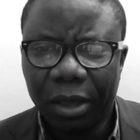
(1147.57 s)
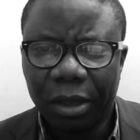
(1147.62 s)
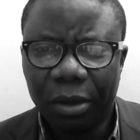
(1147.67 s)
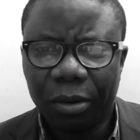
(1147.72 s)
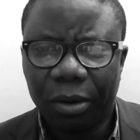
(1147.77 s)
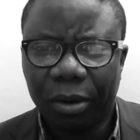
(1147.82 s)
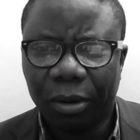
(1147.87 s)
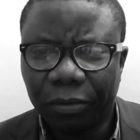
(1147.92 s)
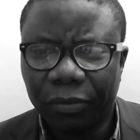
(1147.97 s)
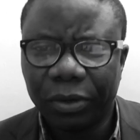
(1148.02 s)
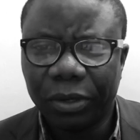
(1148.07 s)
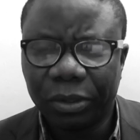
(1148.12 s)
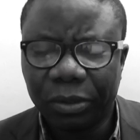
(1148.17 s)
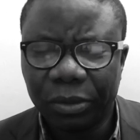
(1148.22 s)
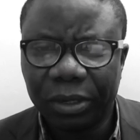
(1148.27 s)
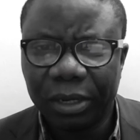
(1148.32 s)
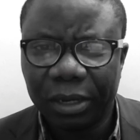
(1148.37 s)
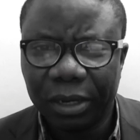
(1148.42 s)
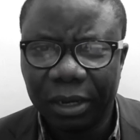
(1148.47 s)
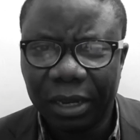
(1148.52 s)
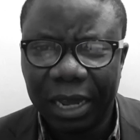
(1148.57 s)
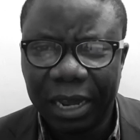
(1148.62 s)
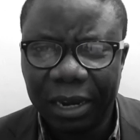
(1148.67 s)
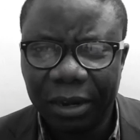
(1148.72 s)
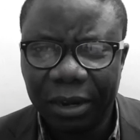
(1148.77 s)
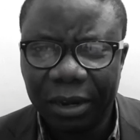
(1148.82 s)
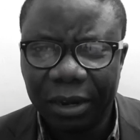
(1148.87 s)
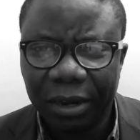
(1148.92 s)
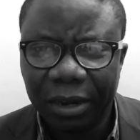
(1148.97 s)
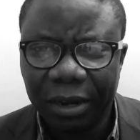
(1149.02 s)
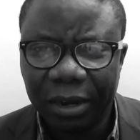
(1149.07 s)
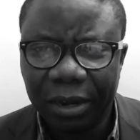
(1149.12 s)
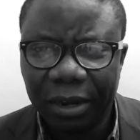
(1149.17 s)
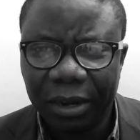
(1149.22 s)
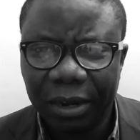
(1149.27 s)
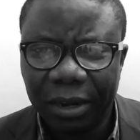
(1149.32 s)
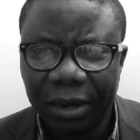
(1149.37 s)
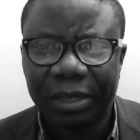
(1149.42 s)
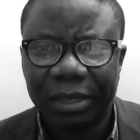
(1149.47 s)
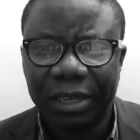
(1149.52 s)
You cough into the nylon bag
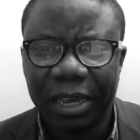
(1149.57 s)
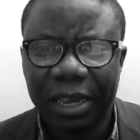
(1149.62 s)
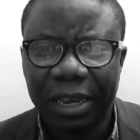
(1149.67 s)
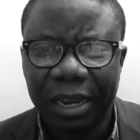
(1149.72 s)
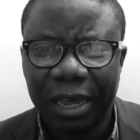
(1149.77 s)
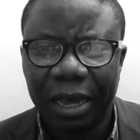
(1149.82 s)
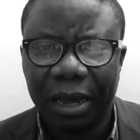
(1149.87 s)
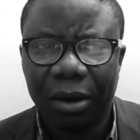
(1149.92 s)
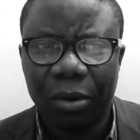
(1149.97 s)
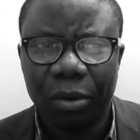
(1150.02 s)
and you are saying that,